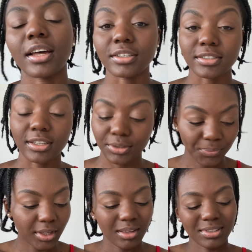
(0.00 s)
look, you
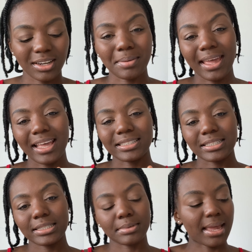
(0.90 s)
will have to have
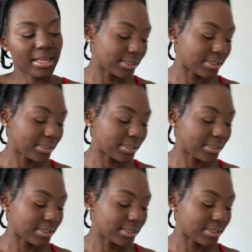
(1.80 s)
your hair